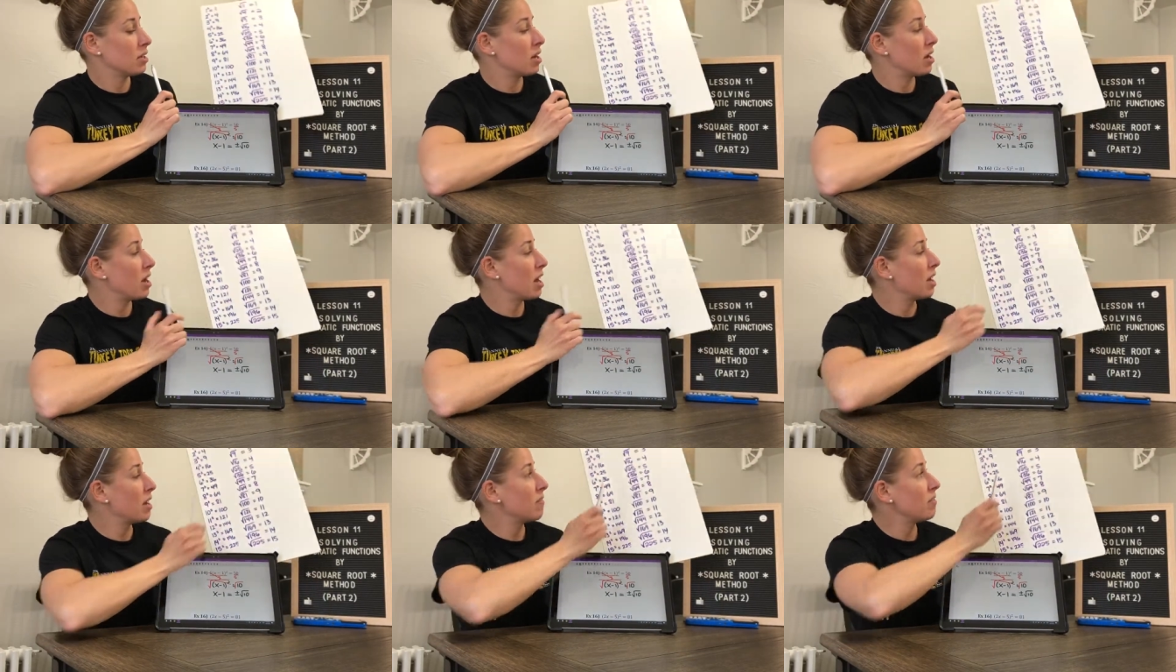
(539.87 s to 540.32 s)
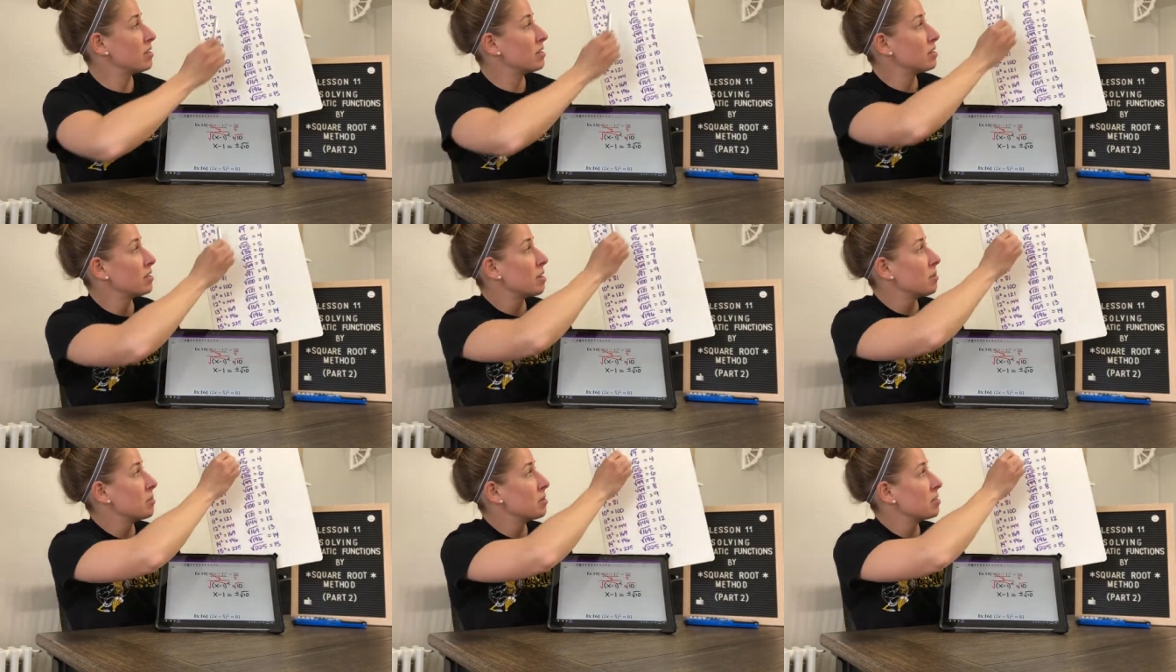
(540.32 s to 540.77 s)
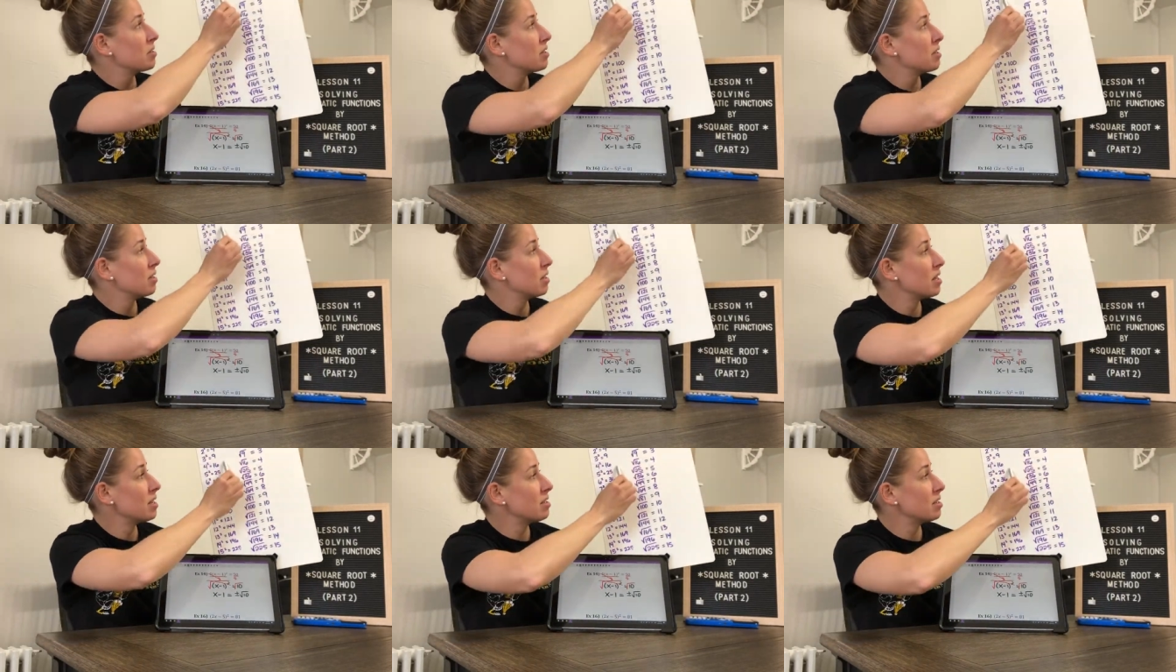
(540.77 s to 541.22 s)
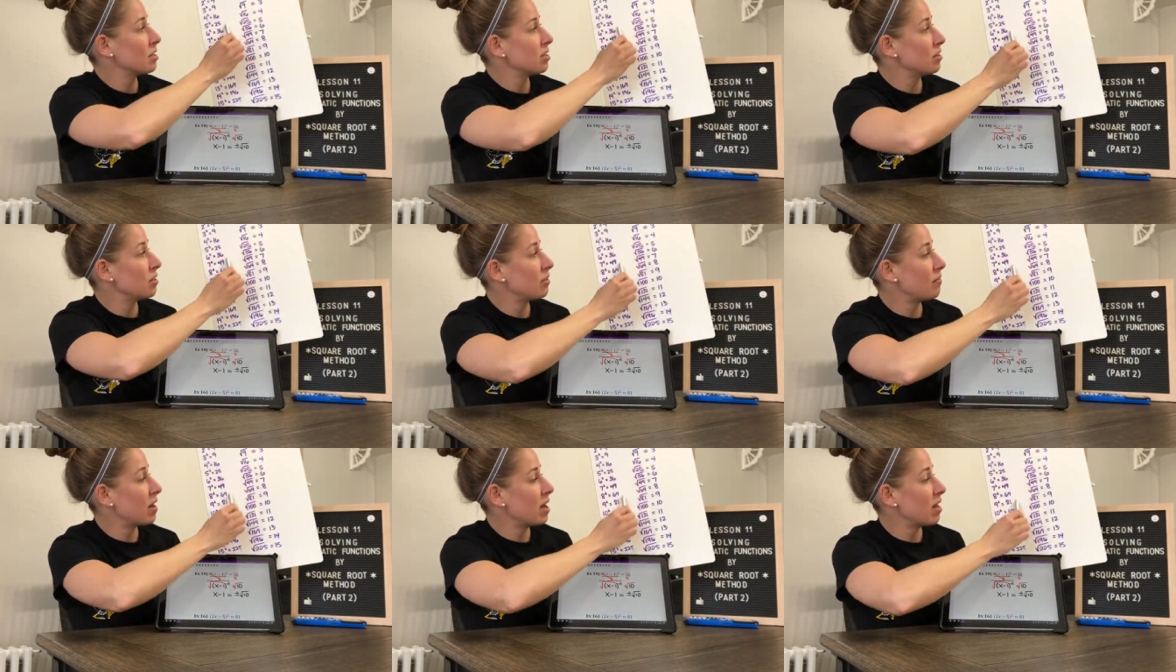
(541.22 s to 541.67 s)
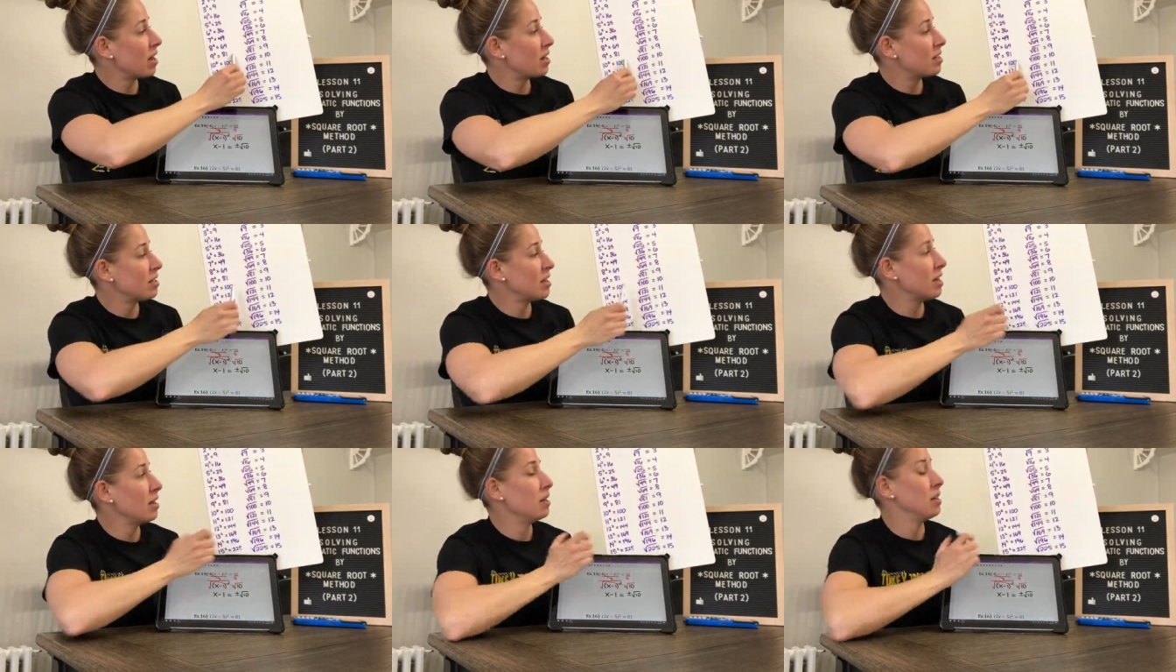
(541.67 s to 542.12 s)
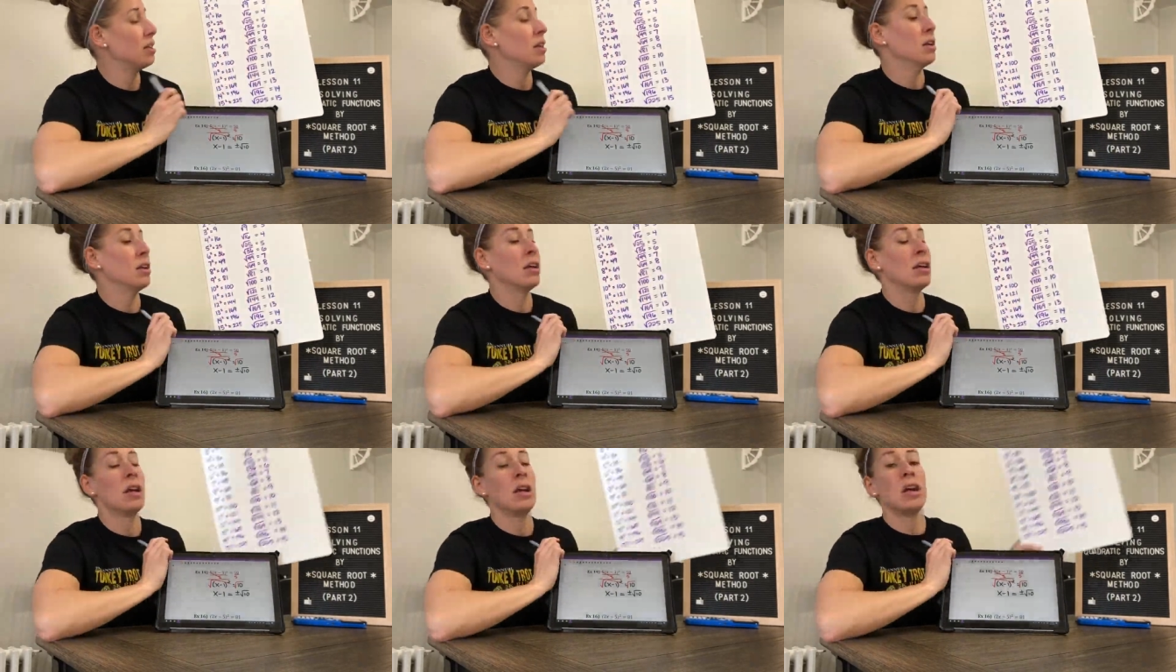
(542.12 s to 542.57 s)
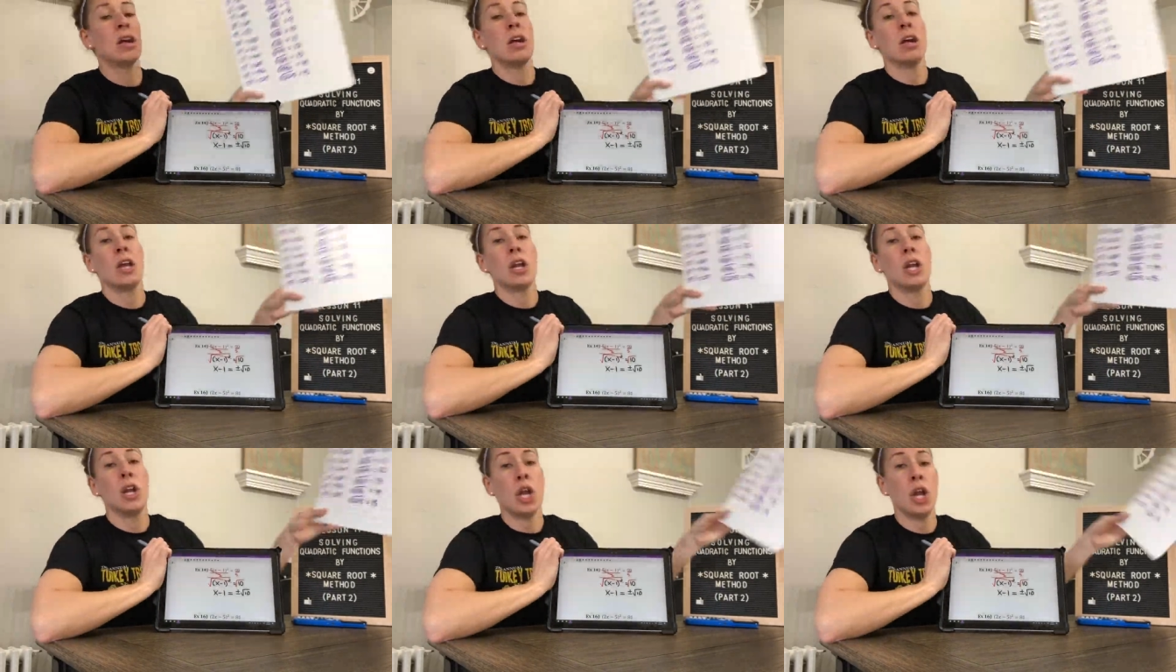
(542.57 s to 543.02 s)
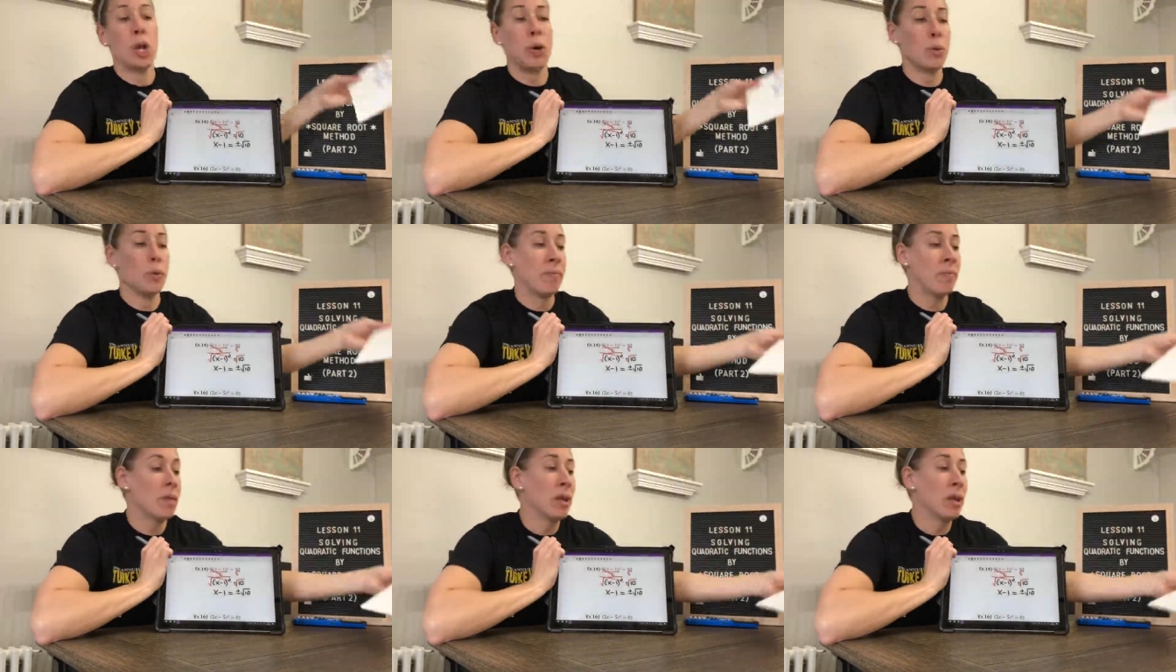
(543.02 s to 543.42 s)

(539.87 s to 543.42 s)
Any of these numbers in the list, can you divide out of 10? No.